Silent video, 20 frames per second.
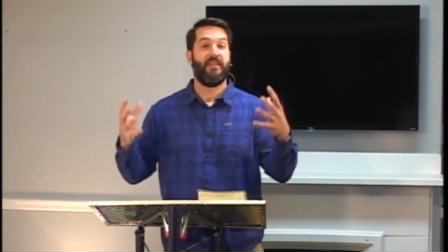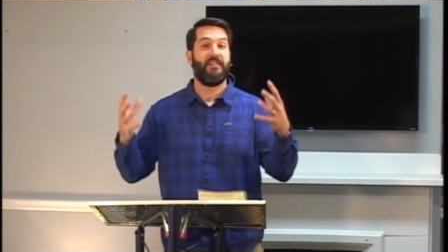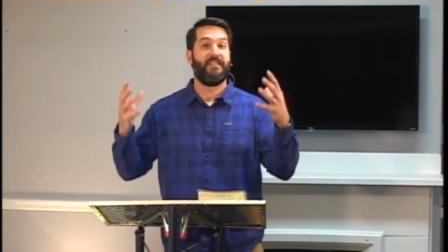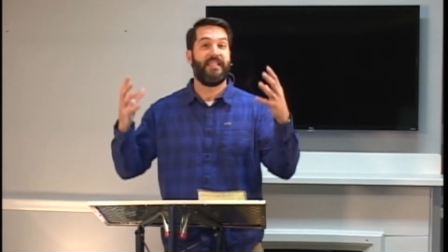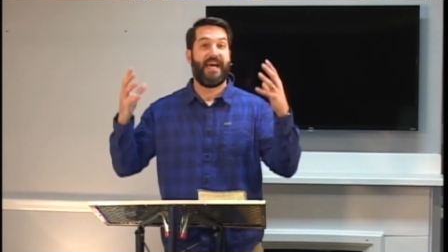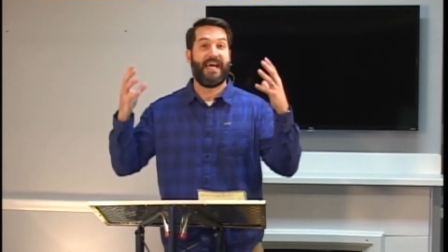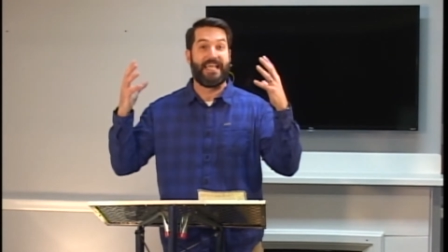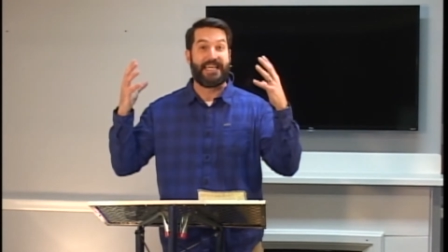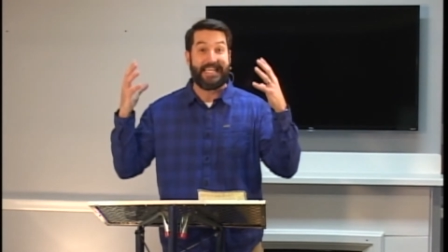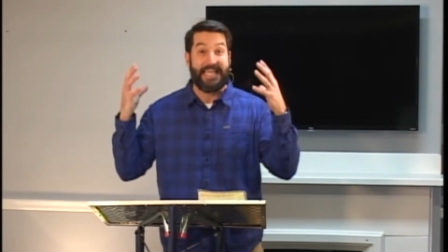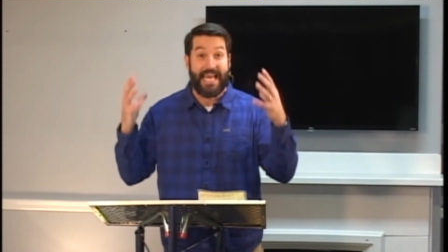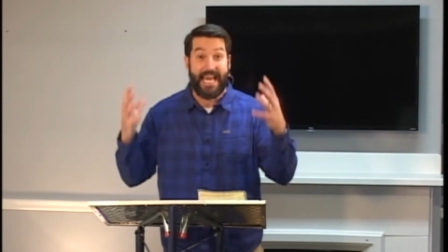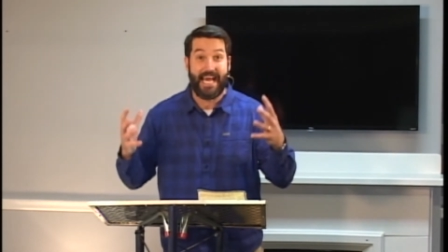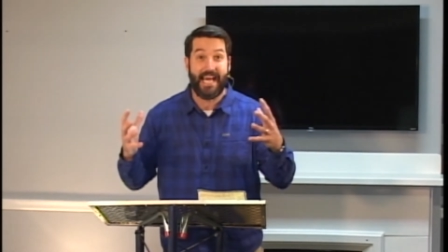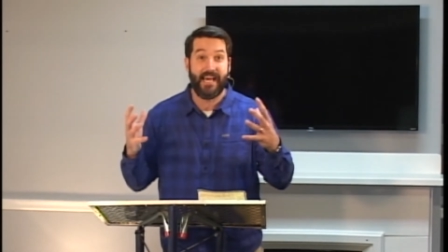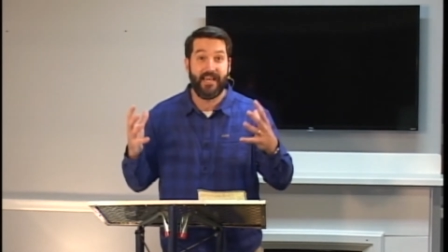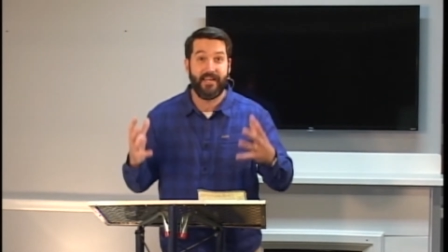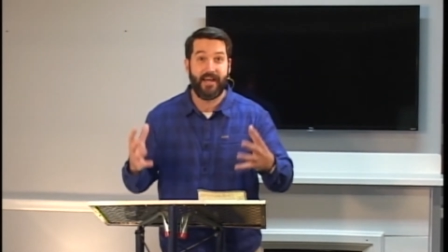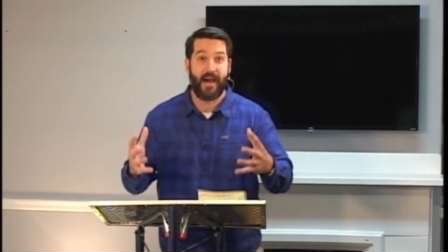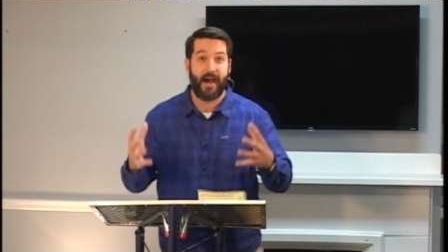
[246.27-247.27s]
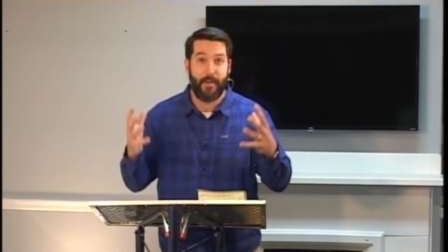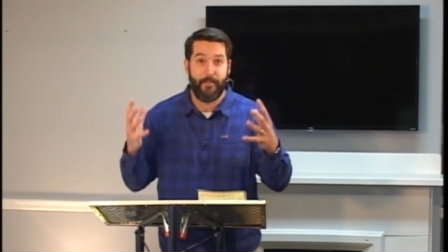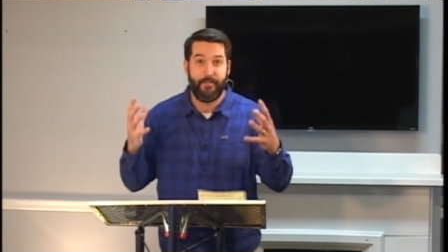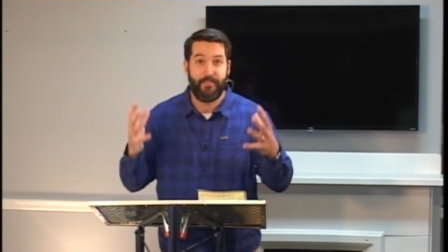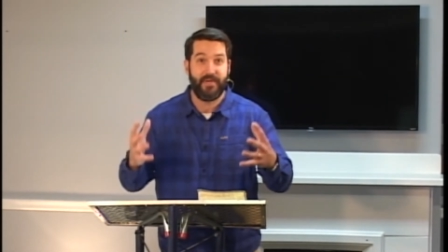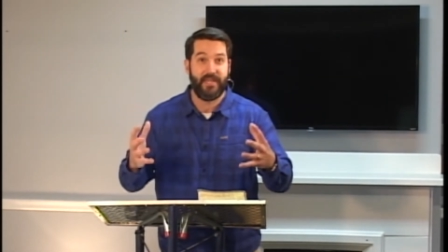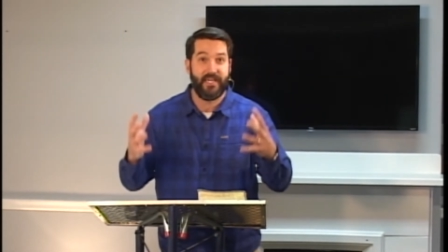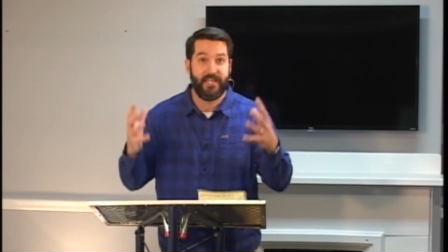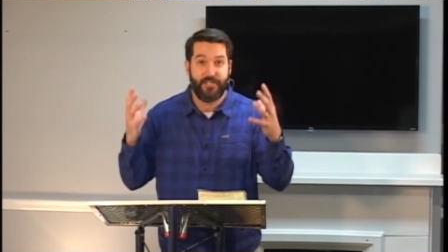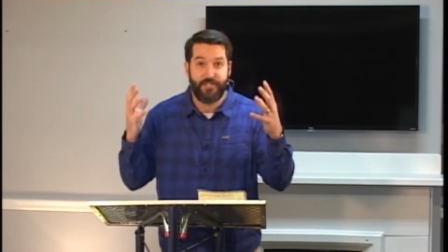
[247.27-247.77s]
that cannot
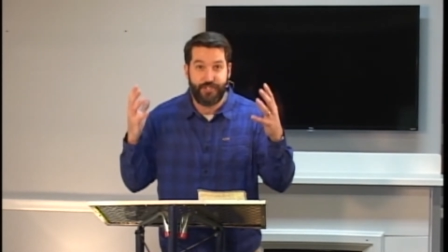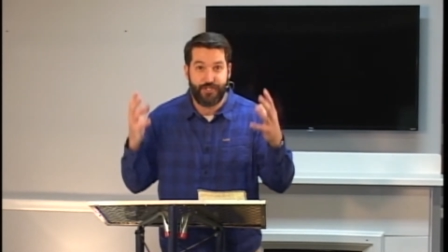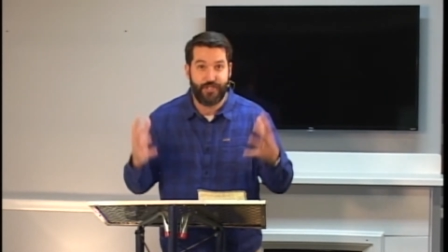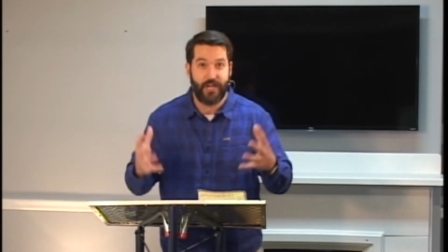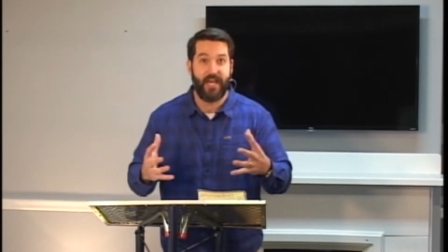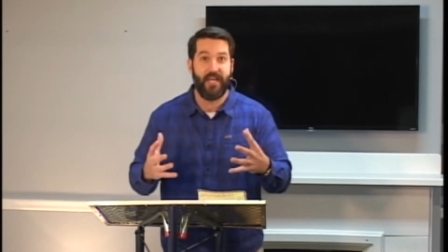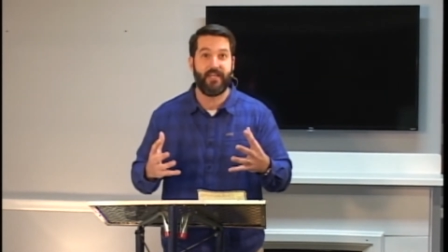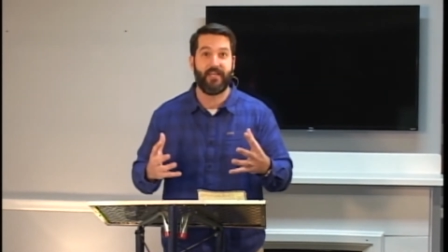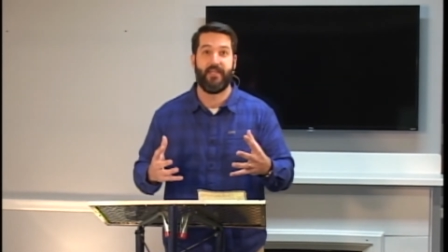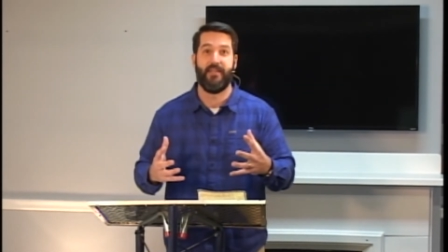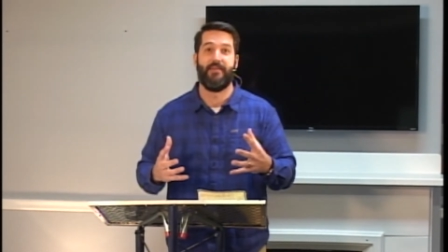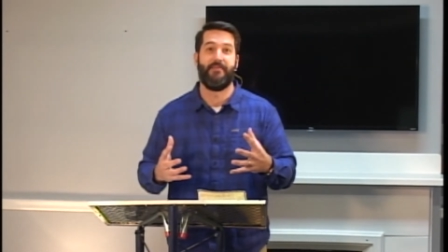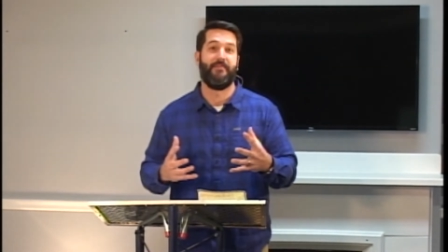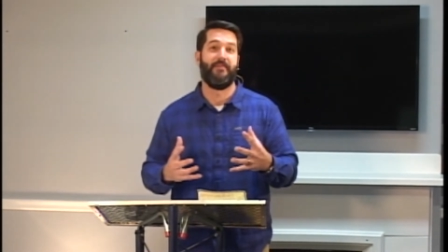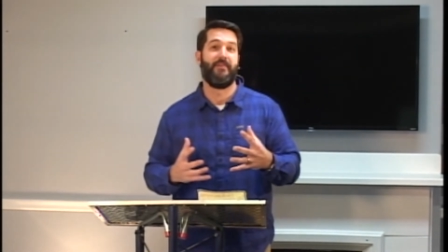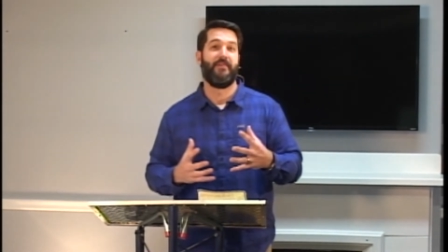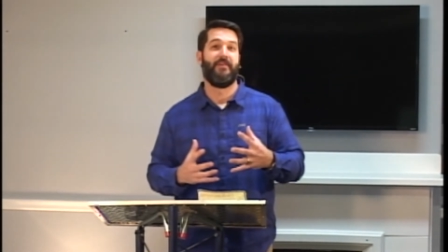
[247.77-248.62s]
be shaken.